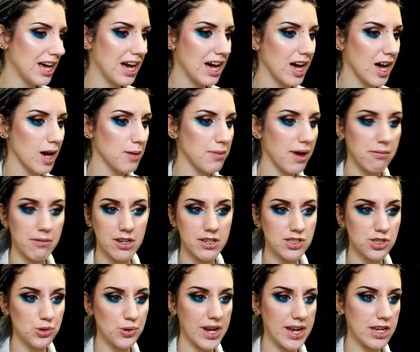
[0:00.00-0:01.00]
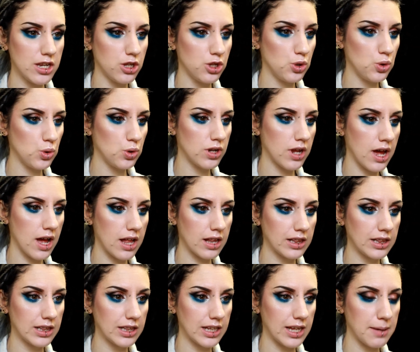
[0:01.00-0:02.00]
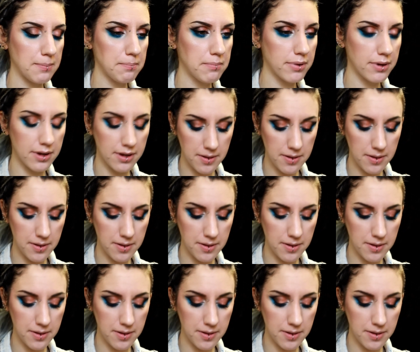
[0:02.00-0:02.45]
I'm gonna do a nude lip.